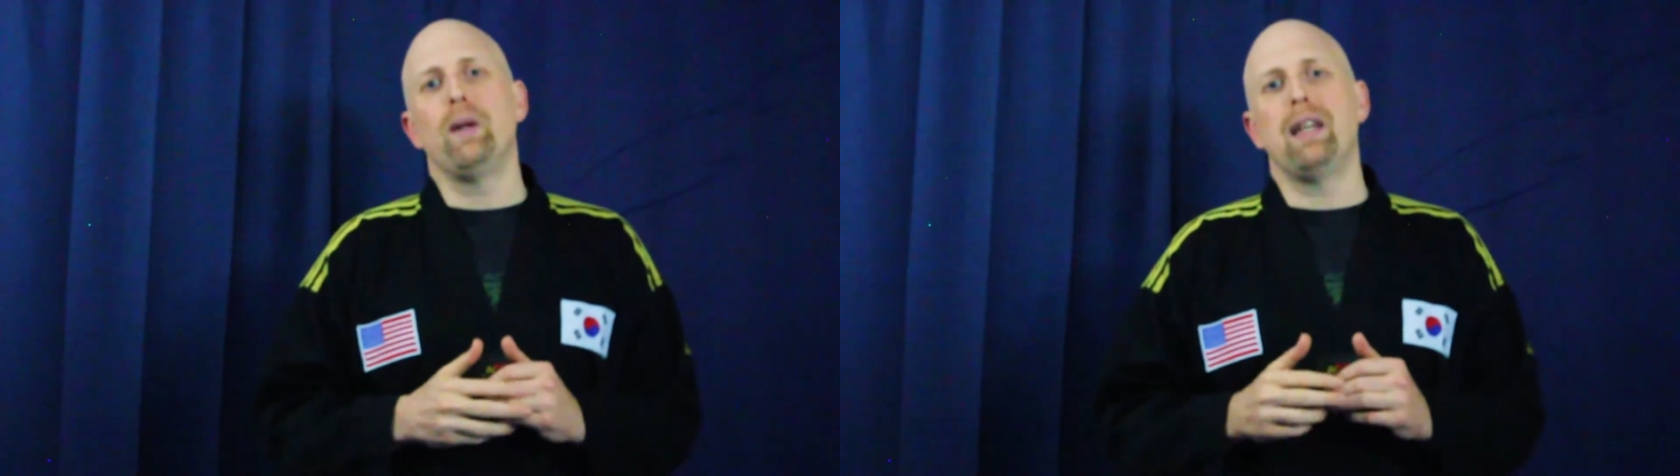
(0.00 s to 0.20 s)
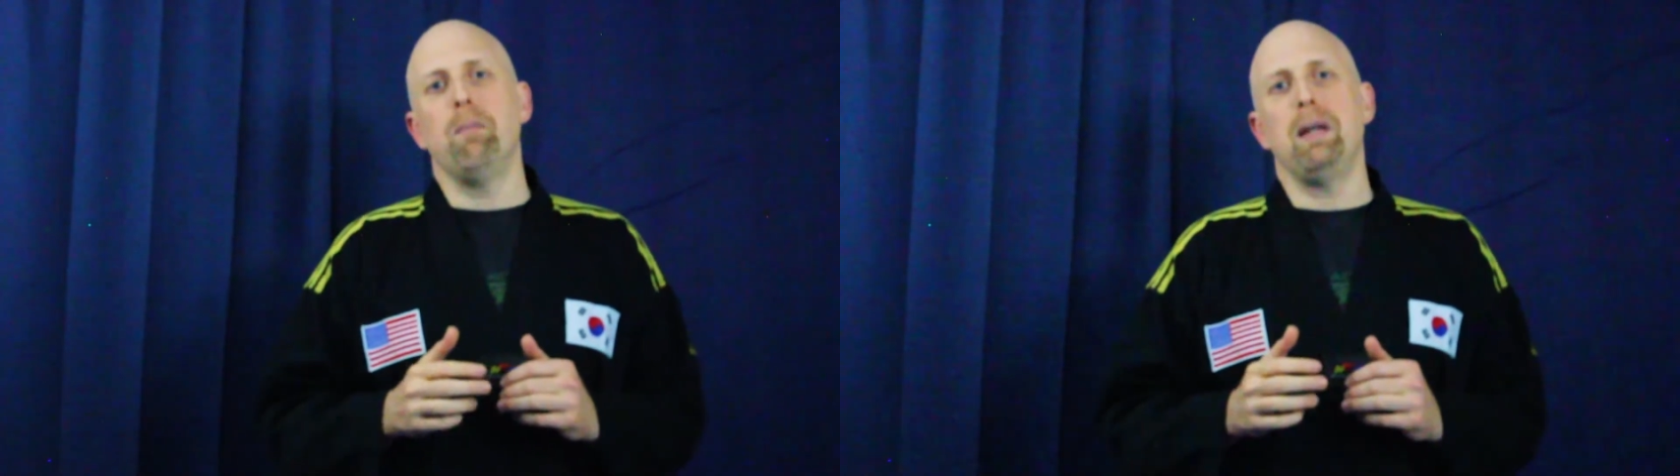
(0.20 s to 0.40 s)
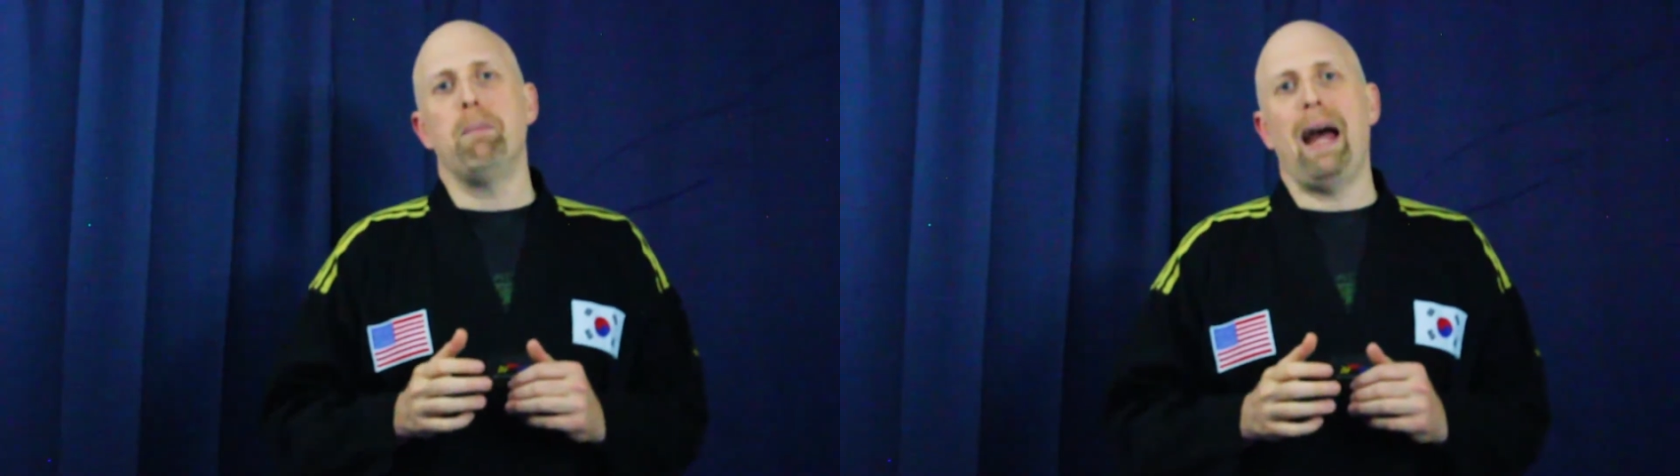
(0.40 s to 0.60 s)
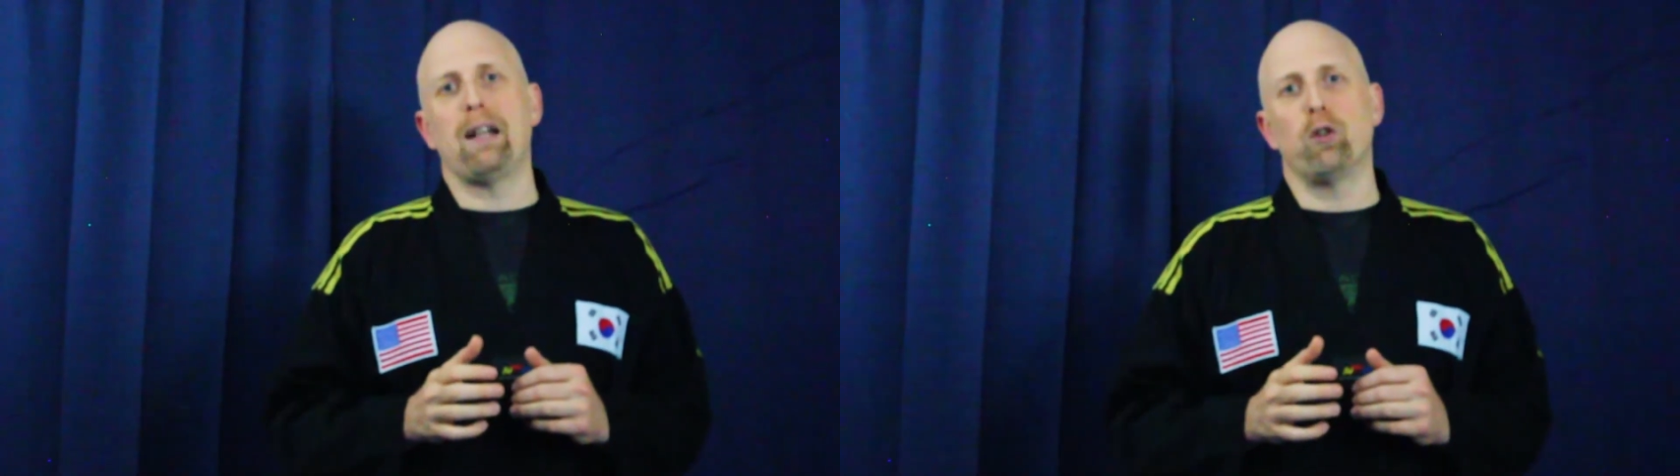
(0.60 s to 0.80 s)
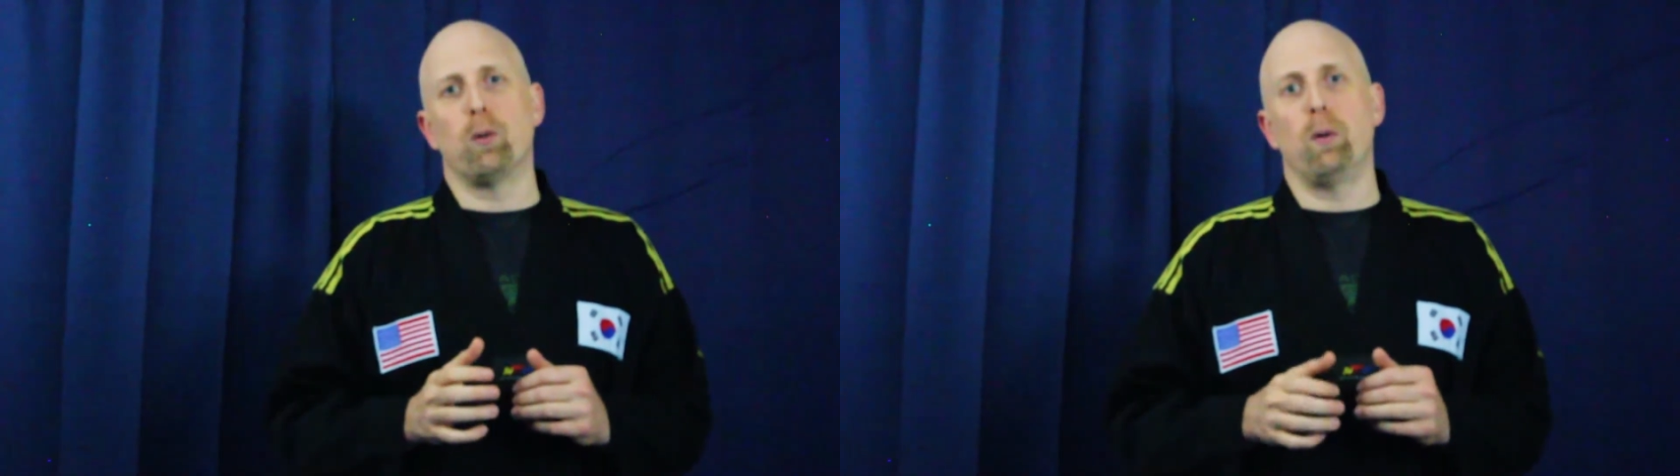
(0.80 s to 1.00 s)
we can be back
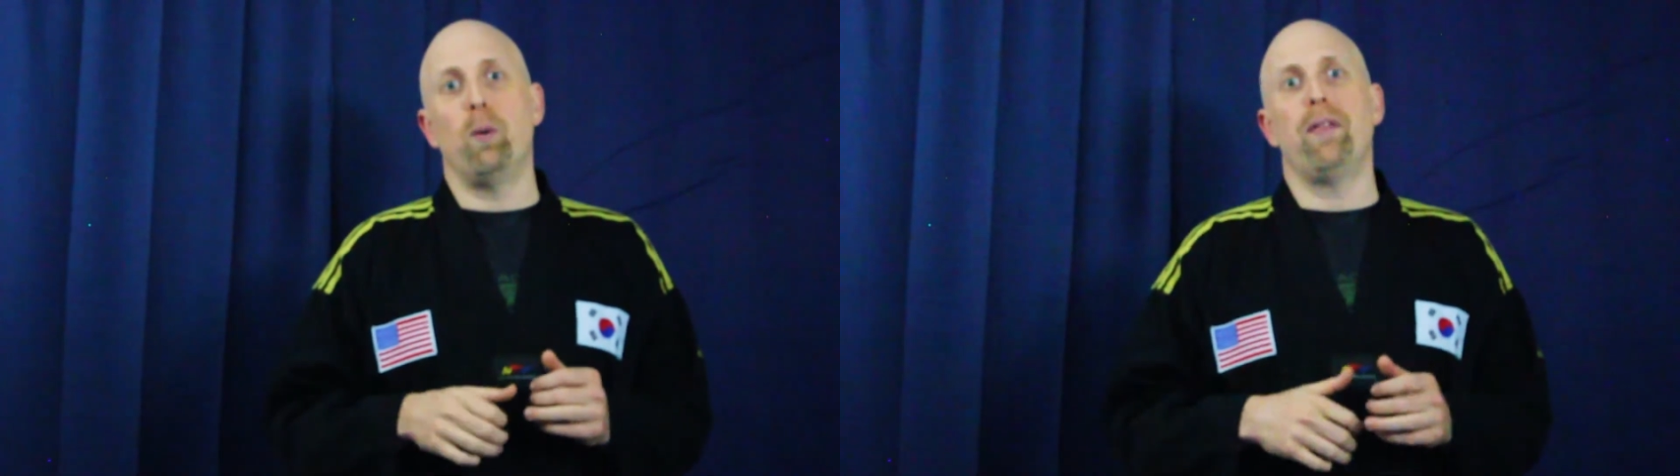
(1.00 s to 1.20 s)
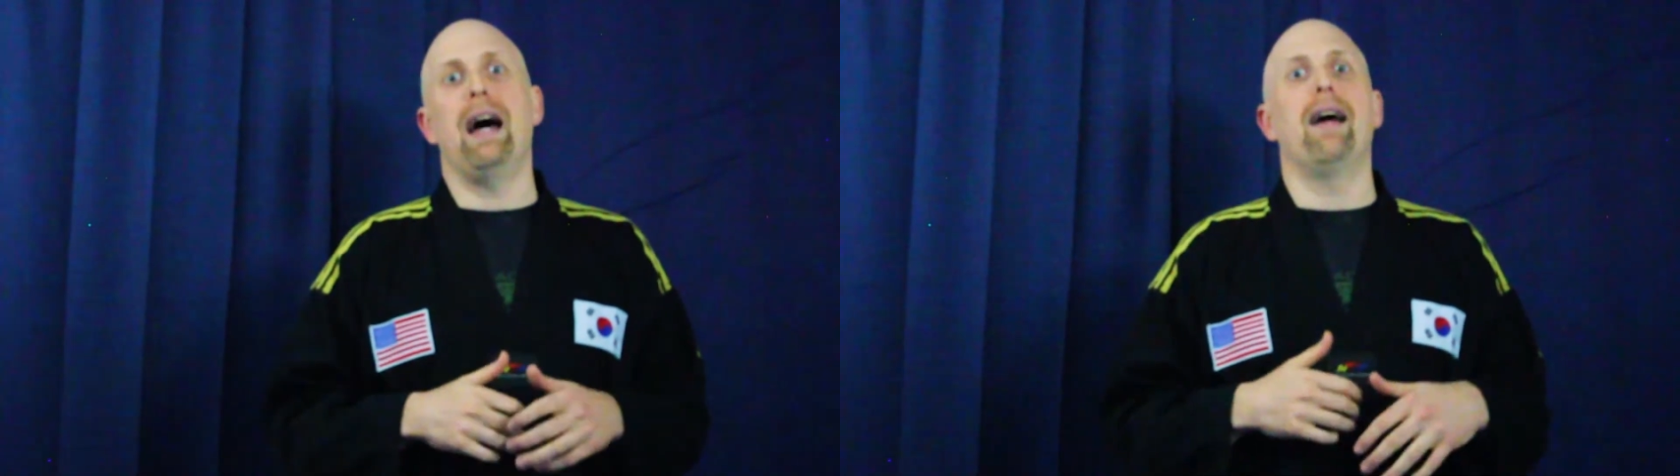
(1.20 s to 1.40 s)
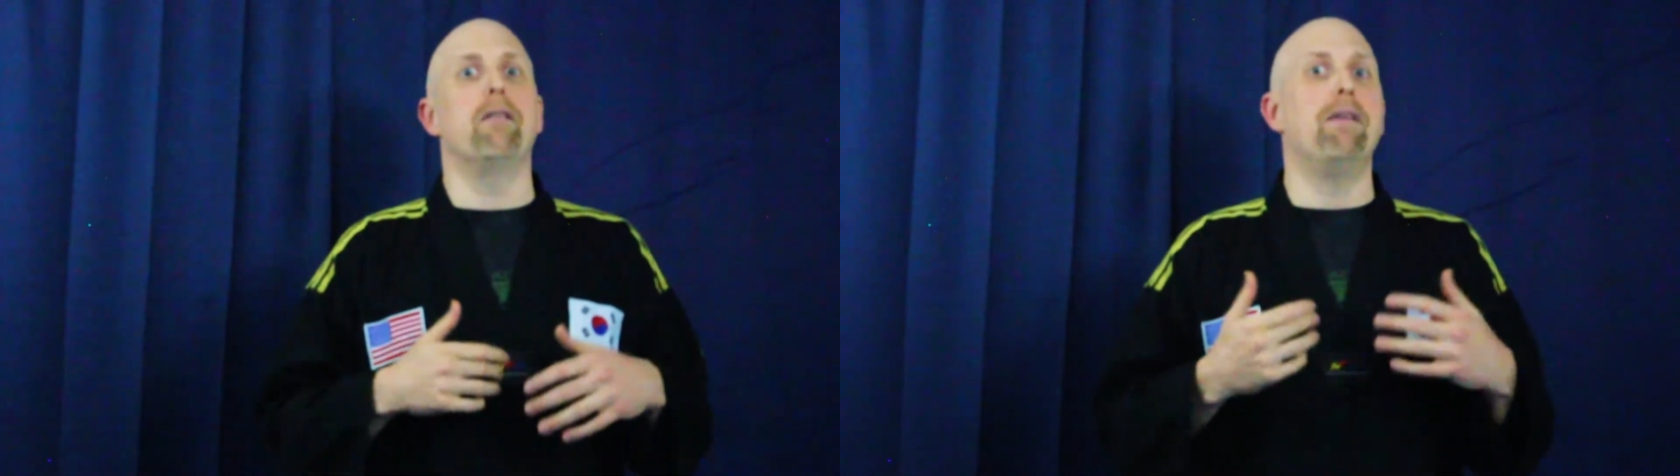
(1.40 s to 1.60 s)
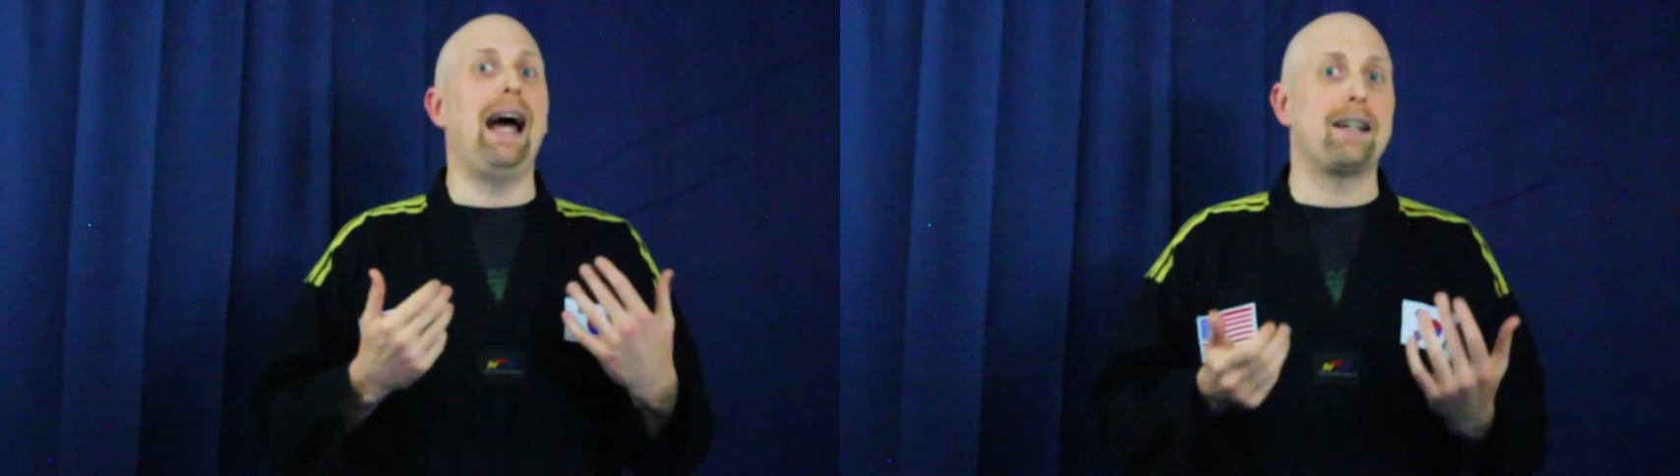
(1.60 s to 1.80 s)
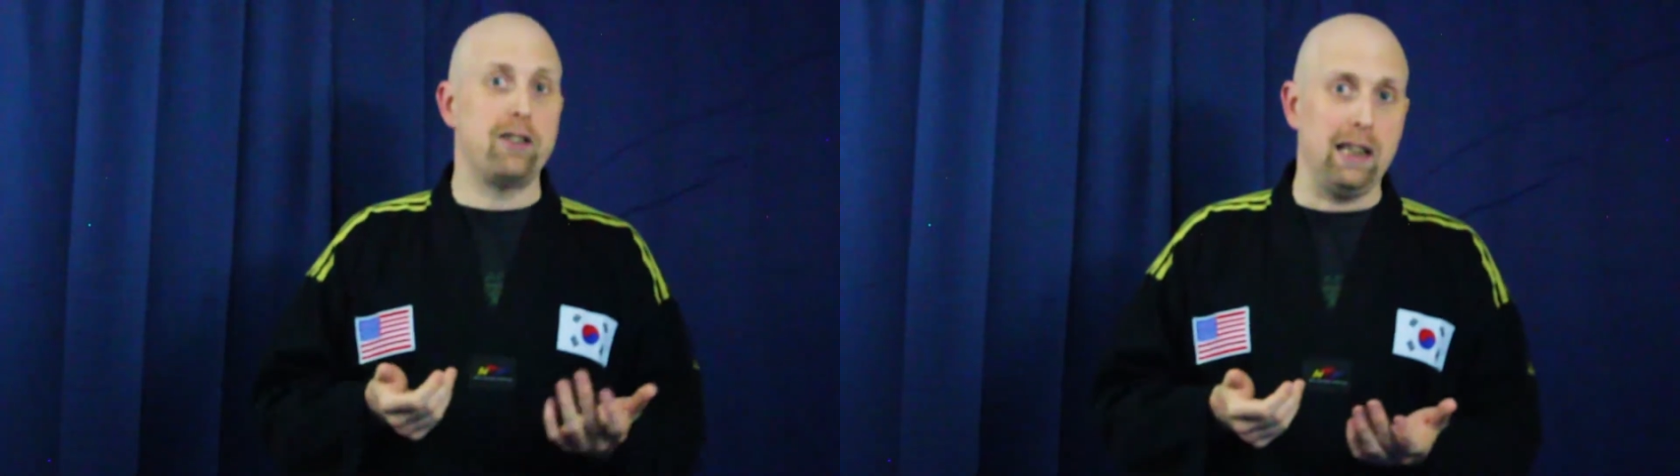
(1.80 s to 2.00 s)
to normal without a
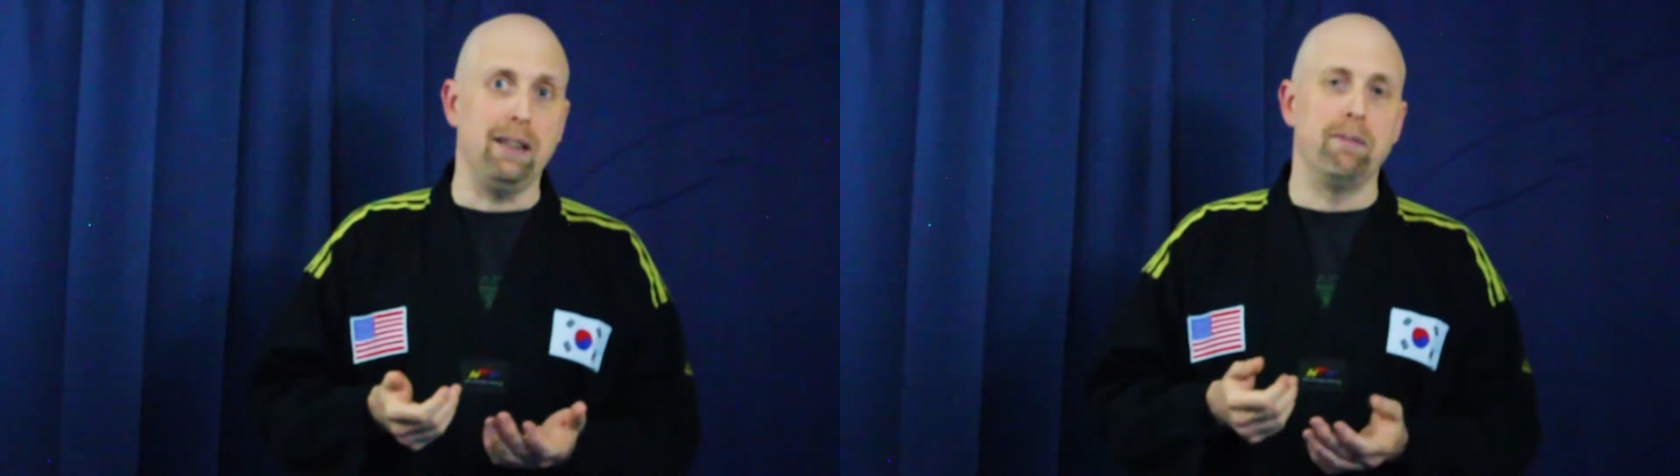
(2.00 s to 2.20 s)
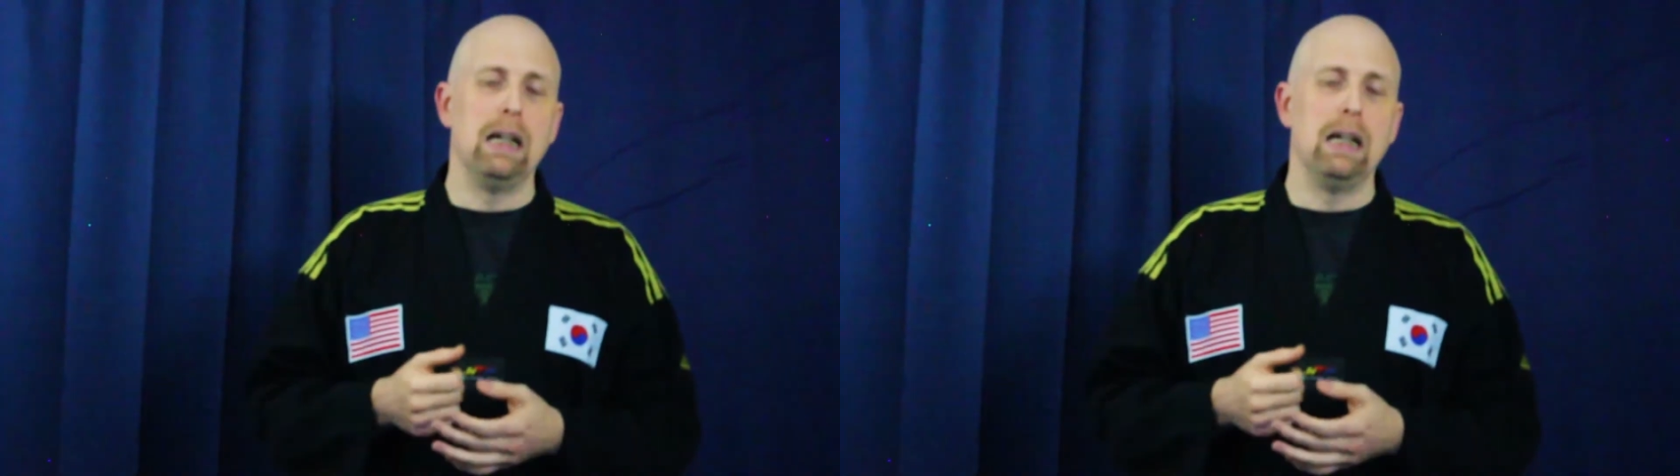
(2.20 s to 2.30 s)
vaccine,